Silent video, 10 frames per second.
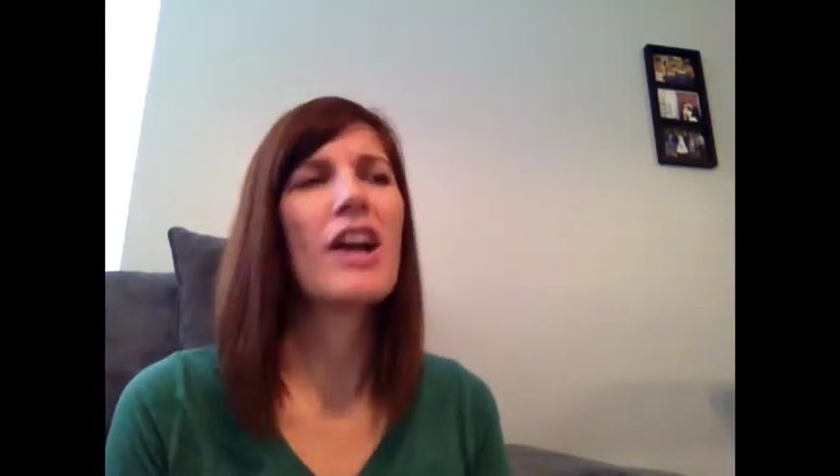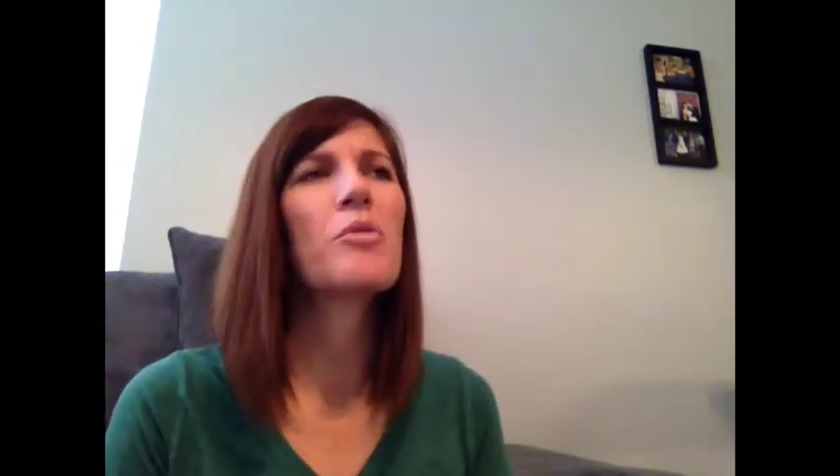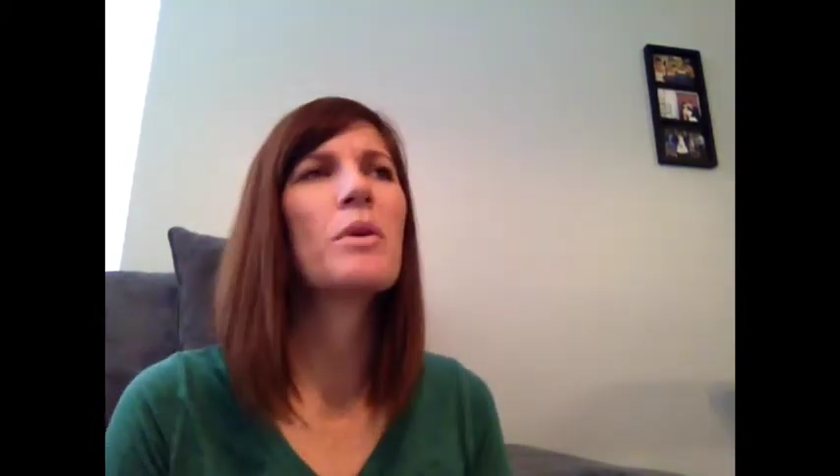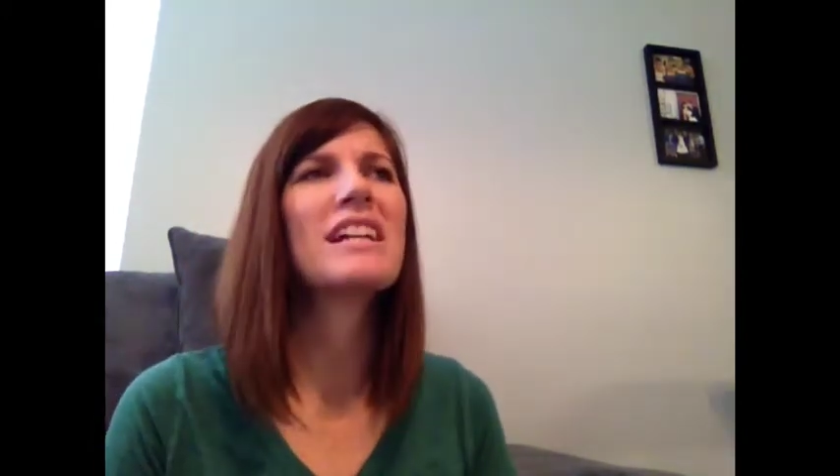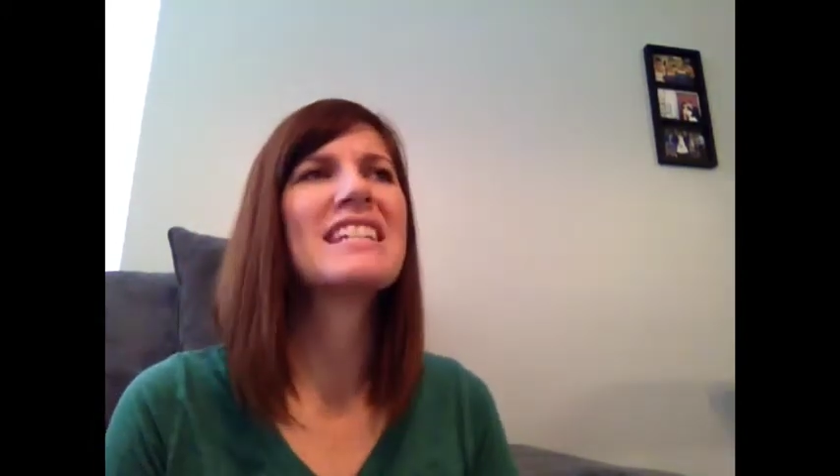I don't
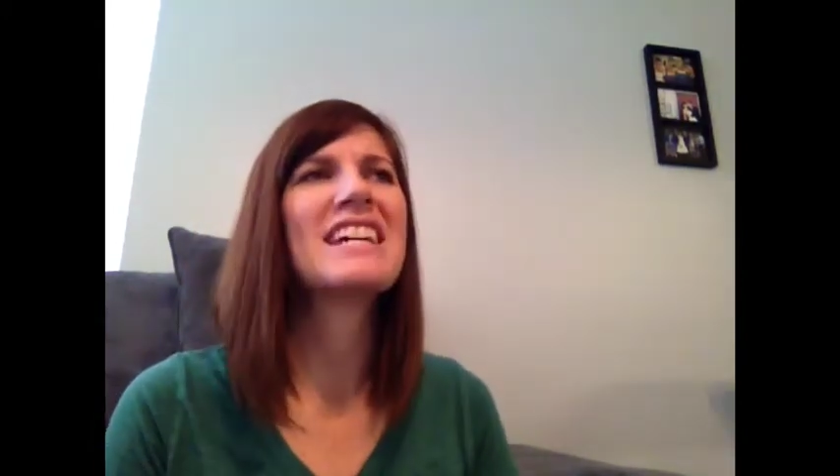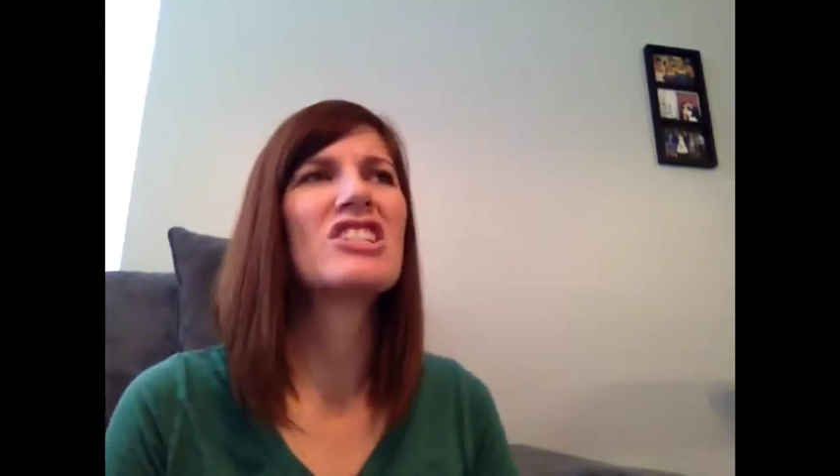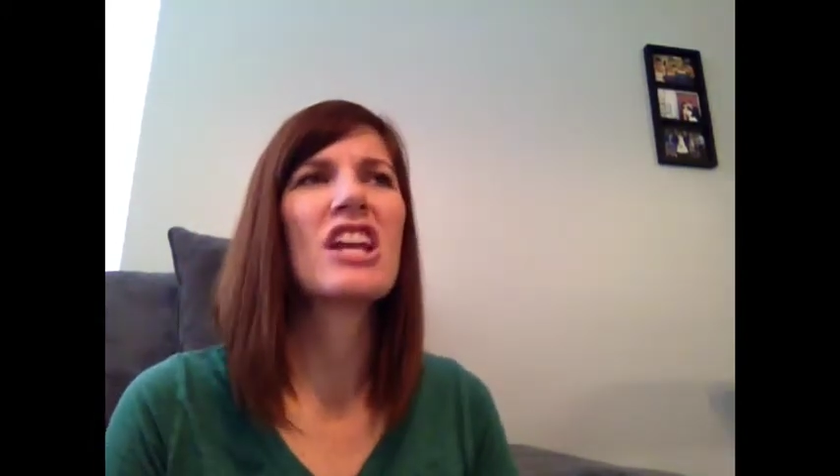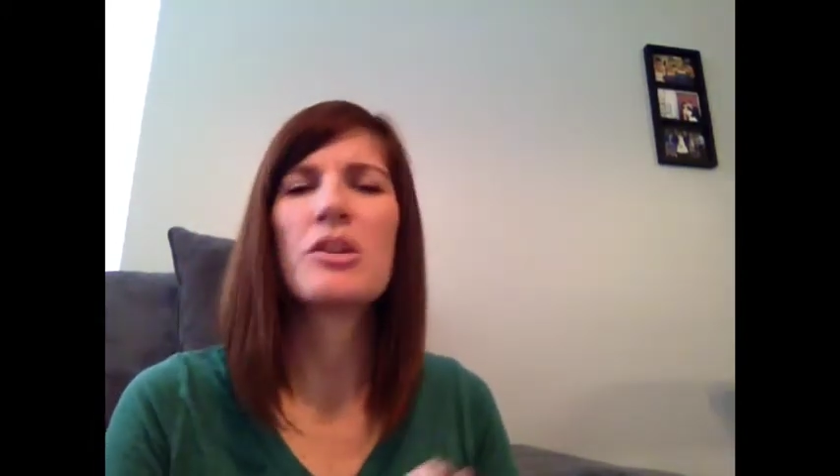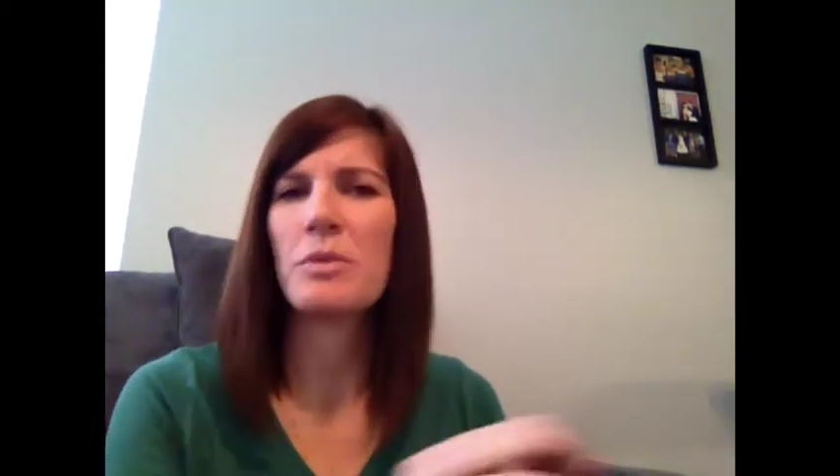want to
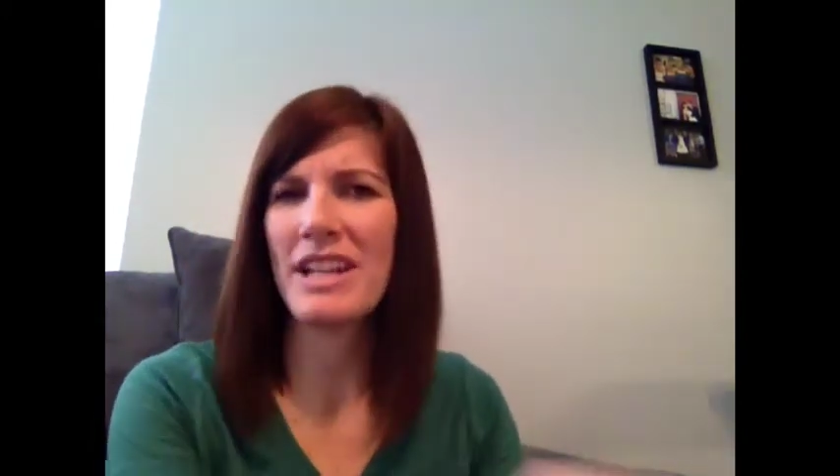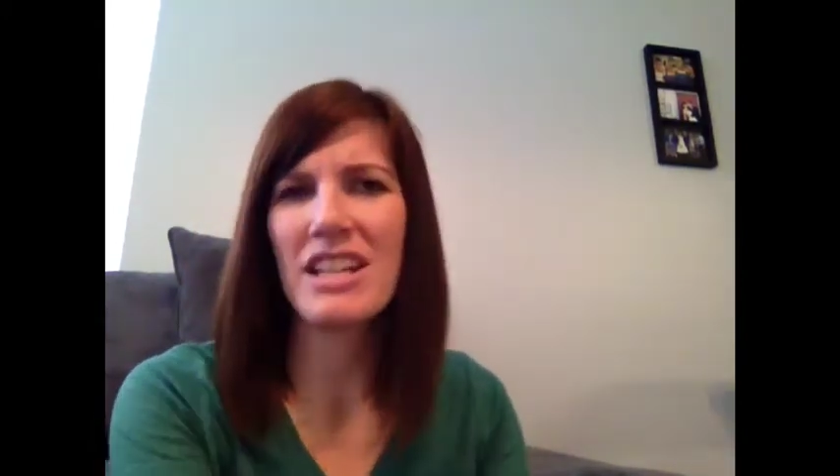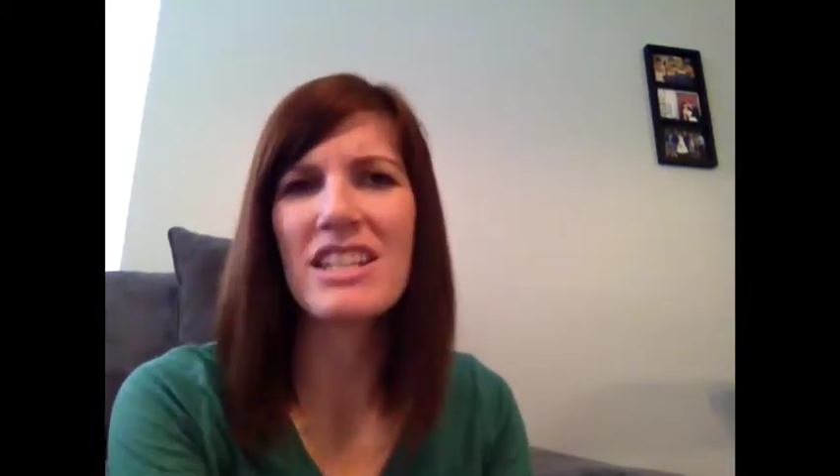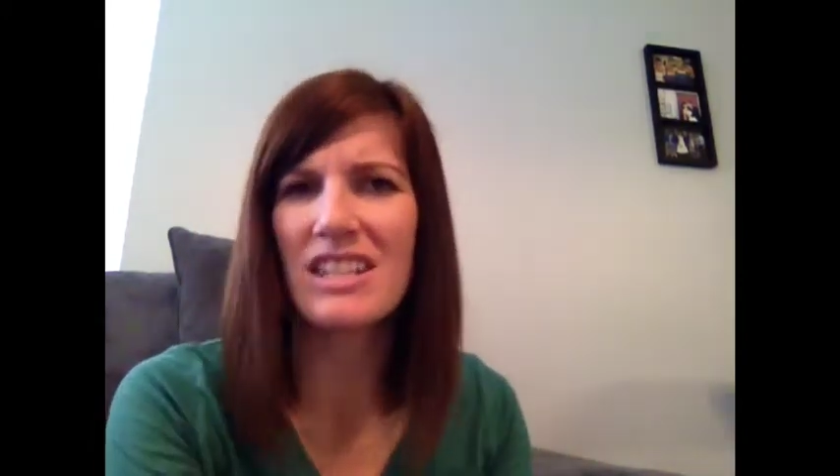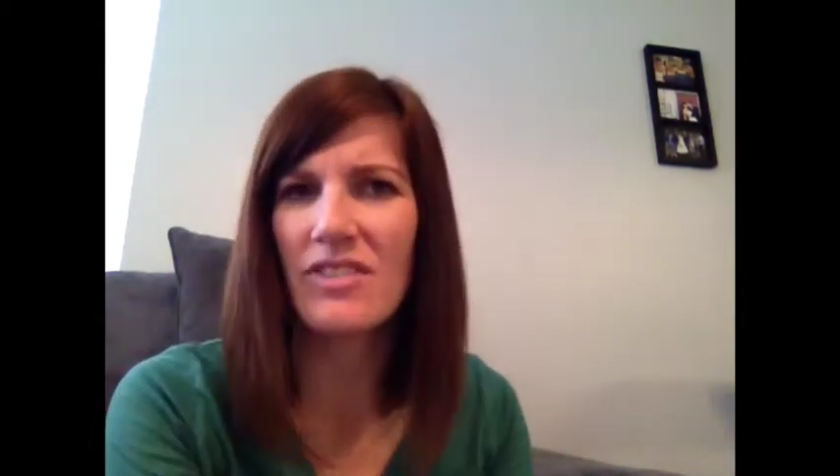touch anyone
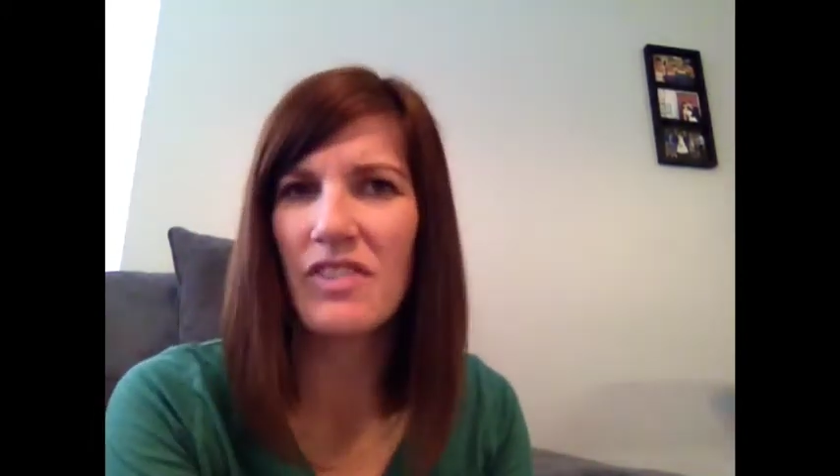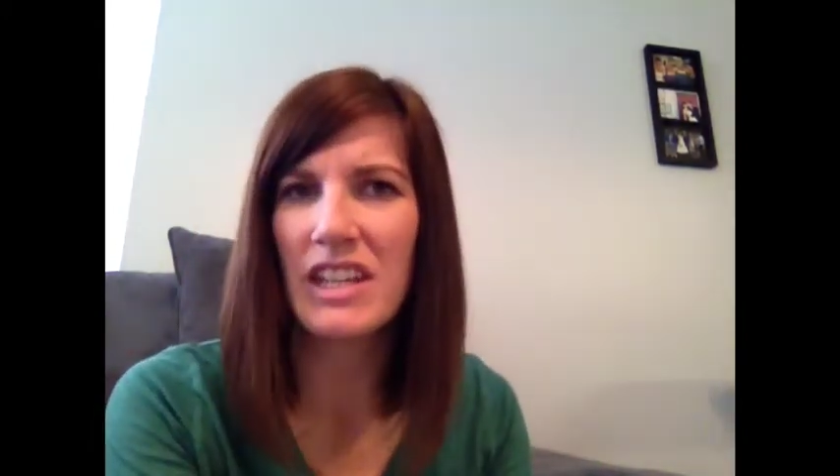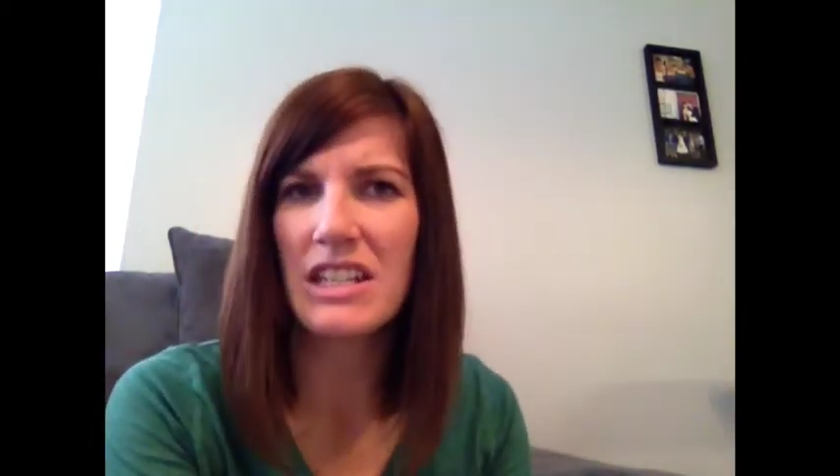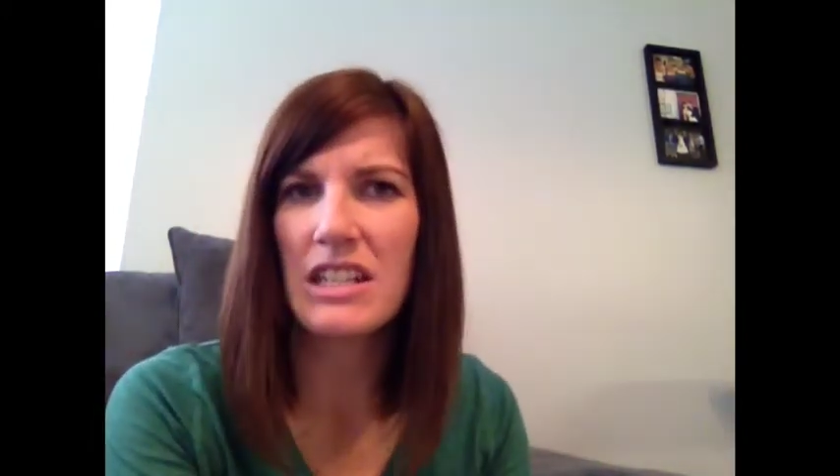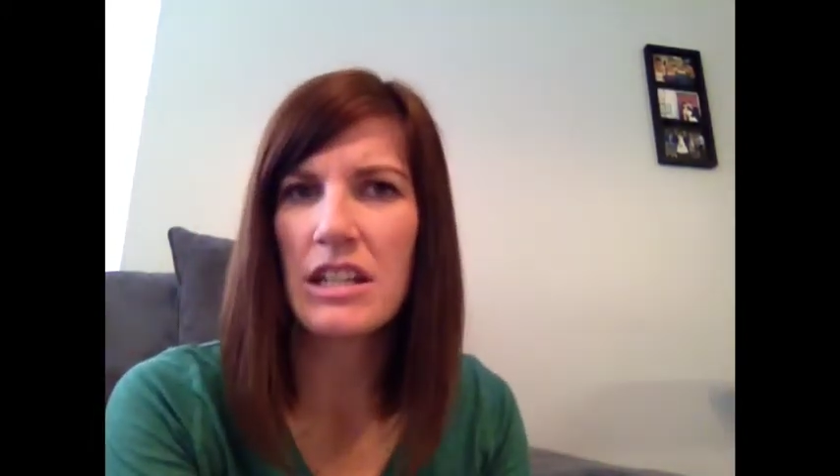else's
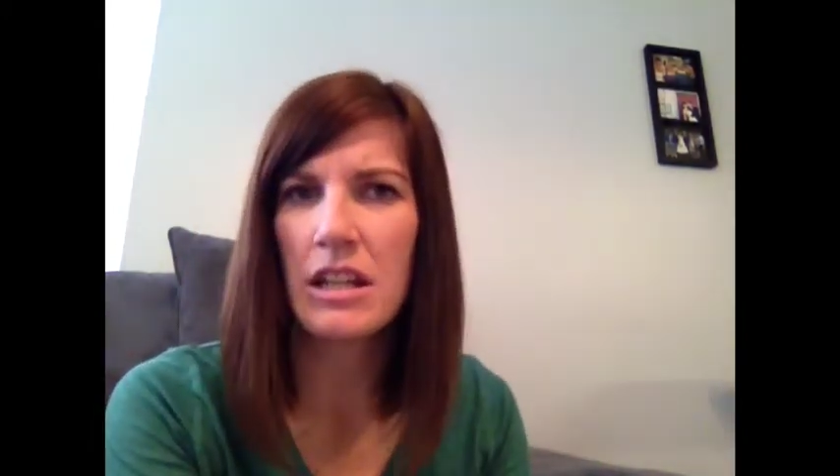feet